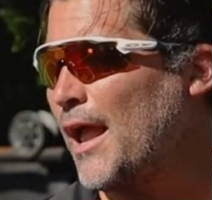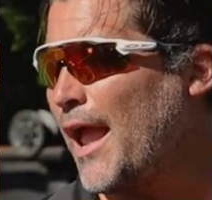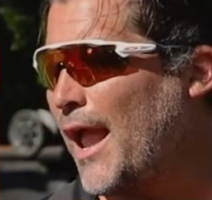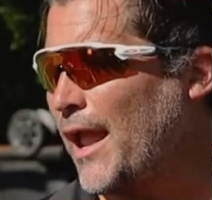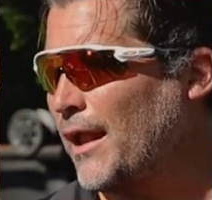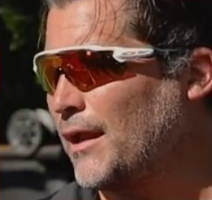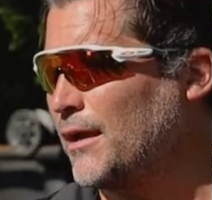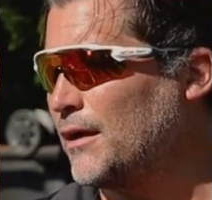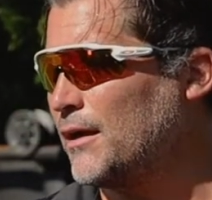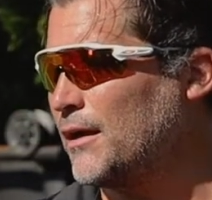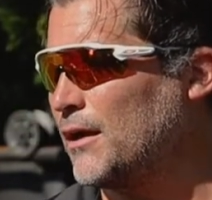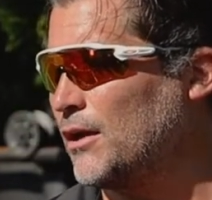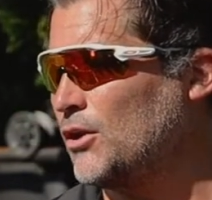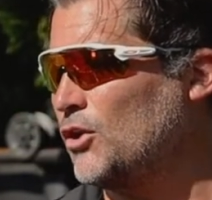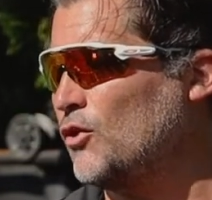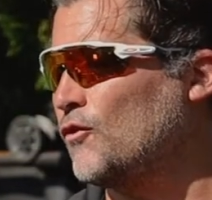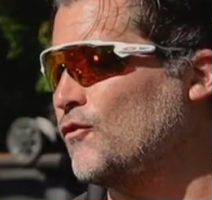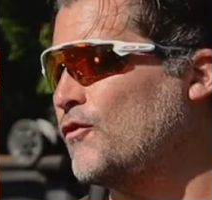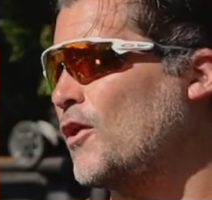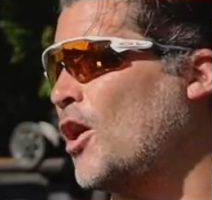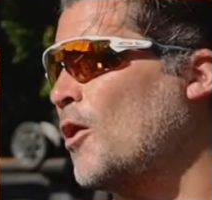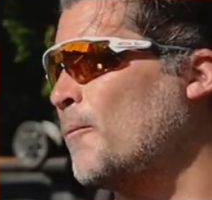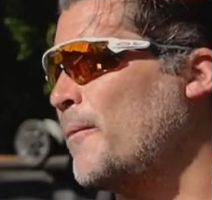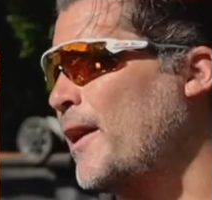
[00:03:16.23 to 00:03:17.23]
and you
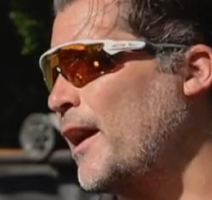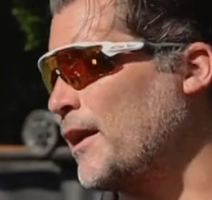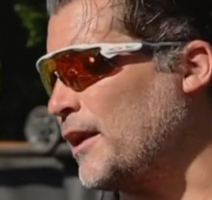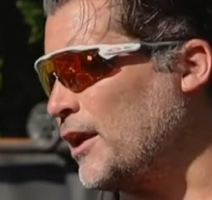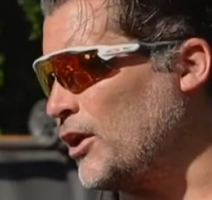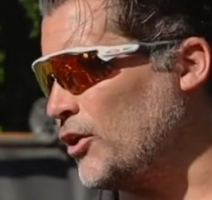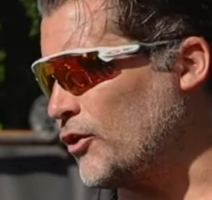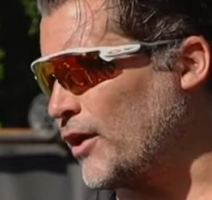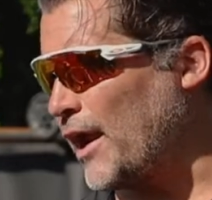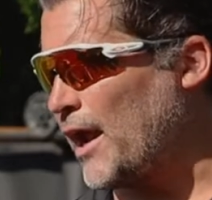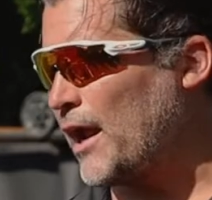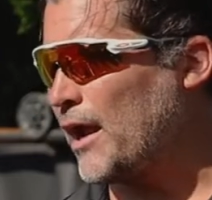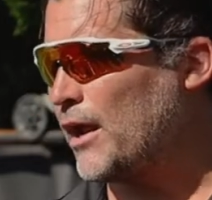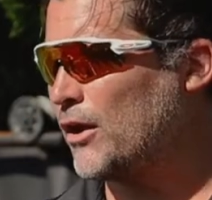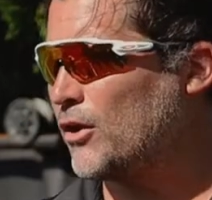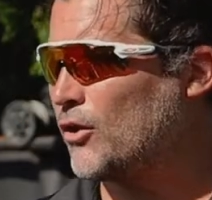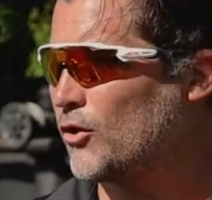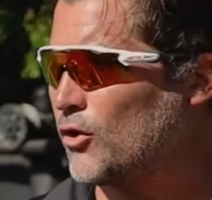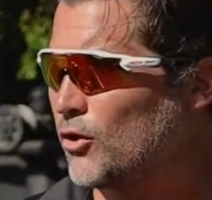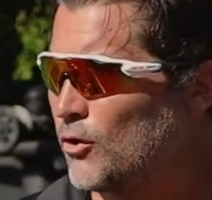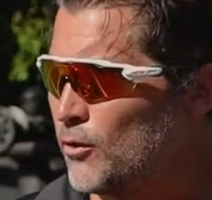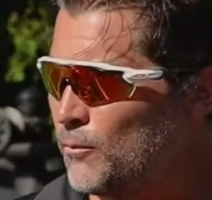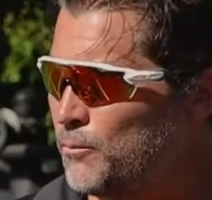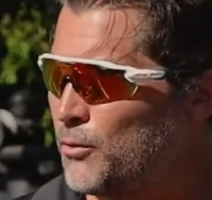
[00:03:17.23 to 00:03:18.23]
fall back, hit your head,
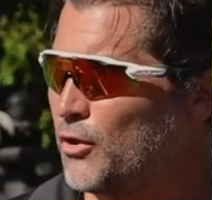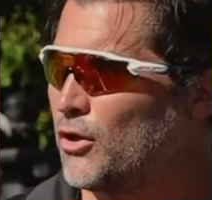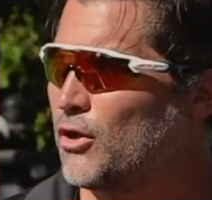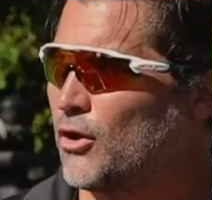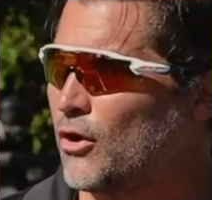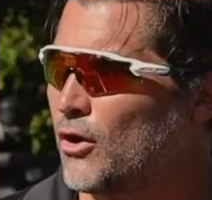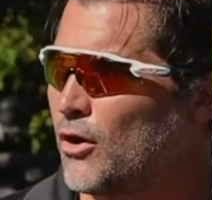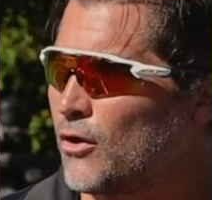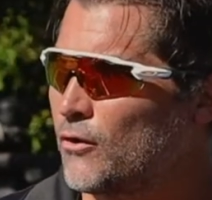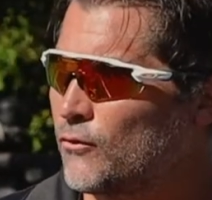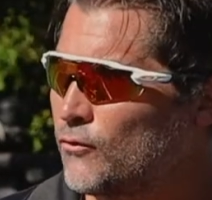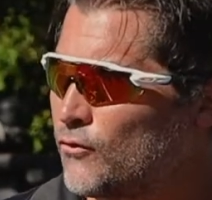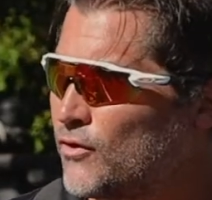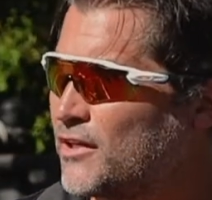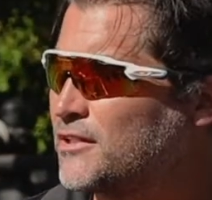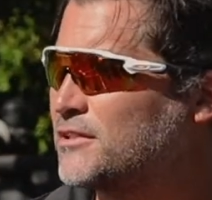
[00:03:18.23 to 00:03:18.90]
or you put your